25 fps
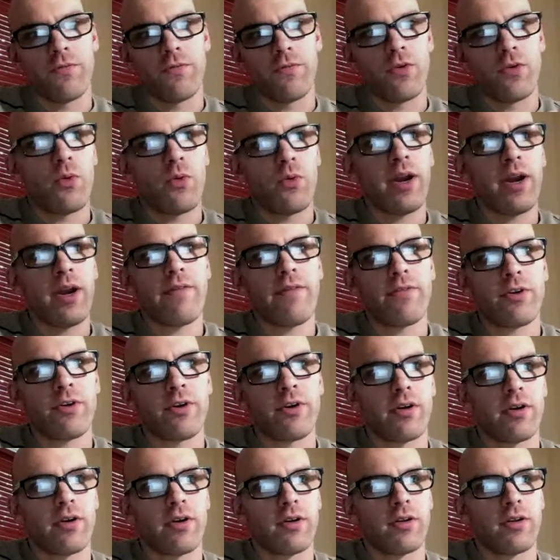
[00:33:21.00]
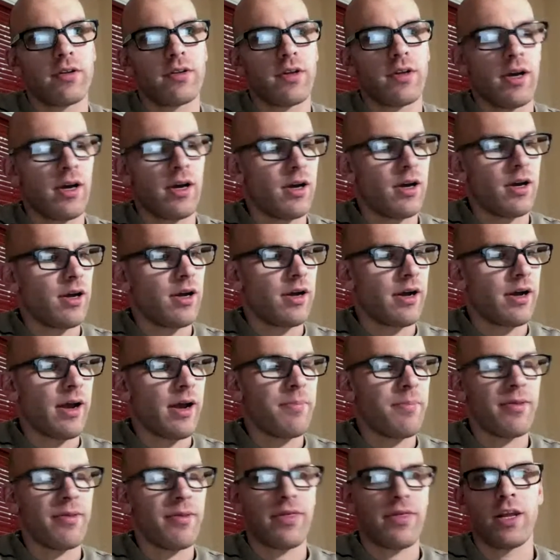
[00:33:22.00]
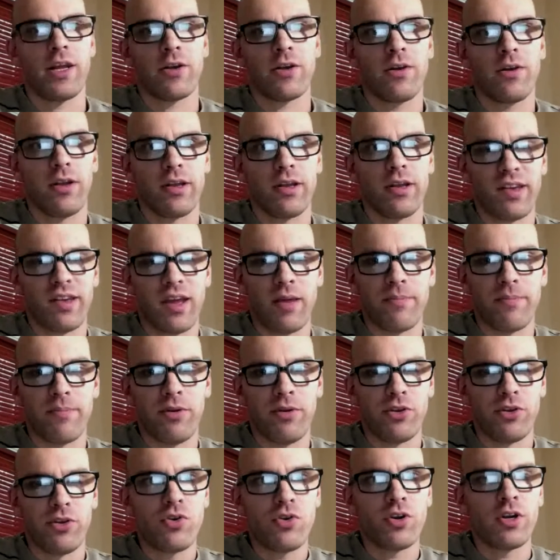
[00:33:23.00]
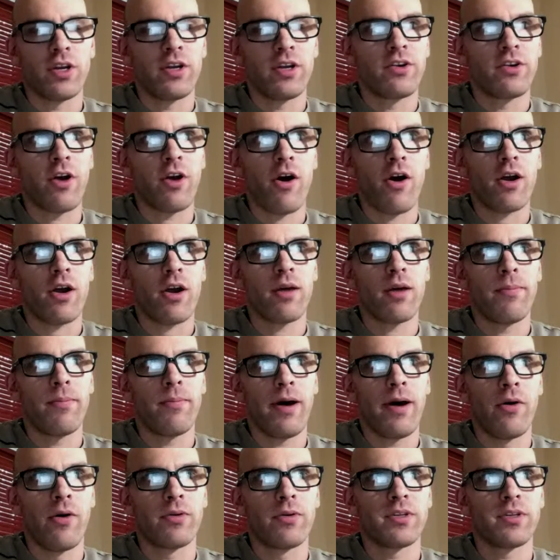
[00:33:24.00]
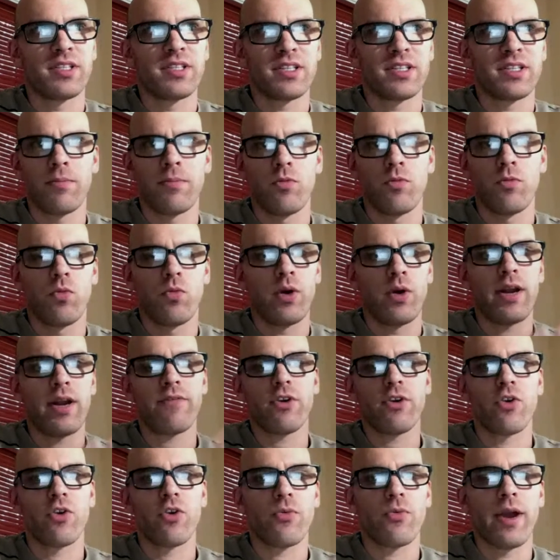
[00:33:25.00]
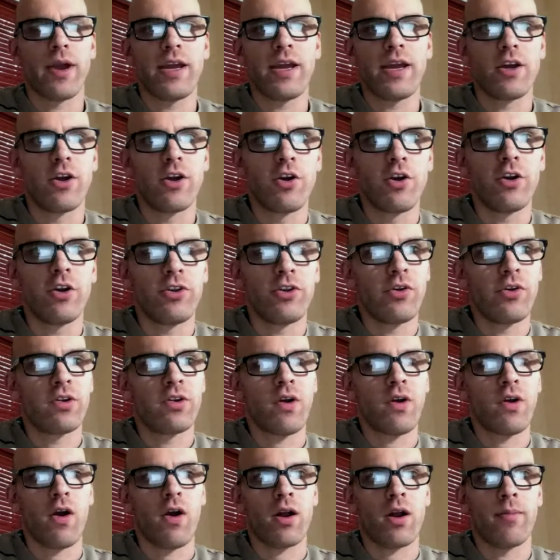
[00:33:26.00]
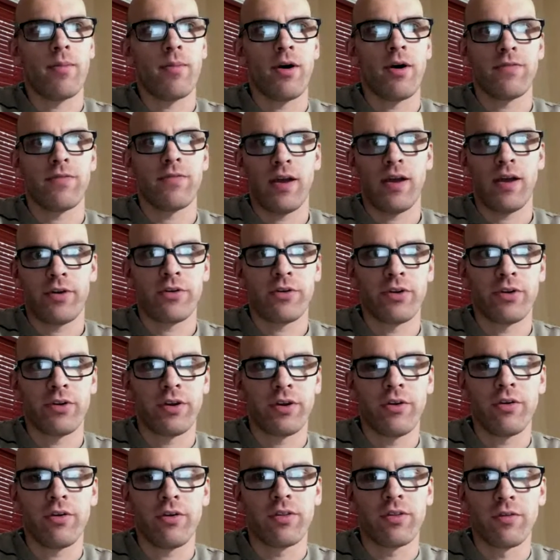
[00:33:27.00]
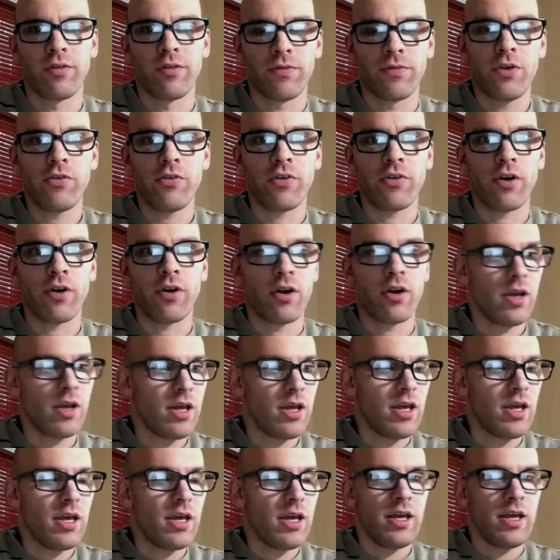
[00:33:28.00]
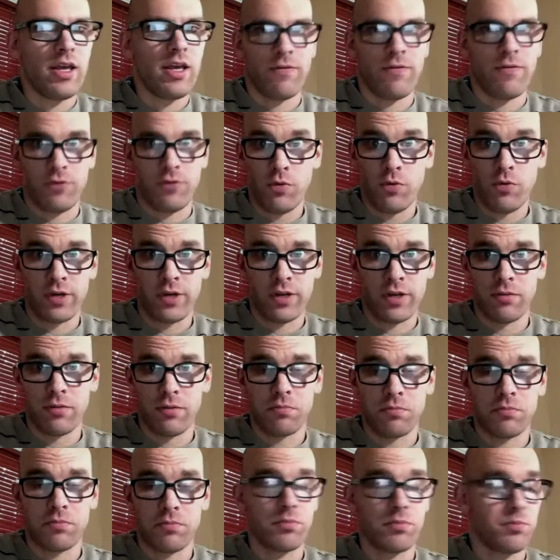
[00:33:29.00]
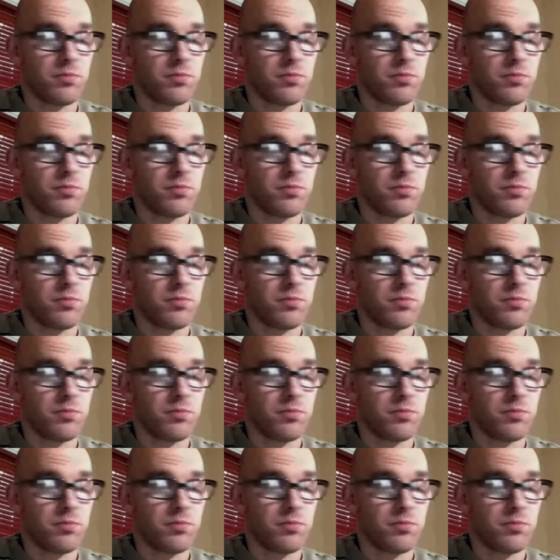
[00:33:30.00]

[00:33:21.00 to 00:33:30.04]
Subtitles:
for whatever hypothetical example, you could talk about whatever great good you could talk about 500 years in the future. If you were to,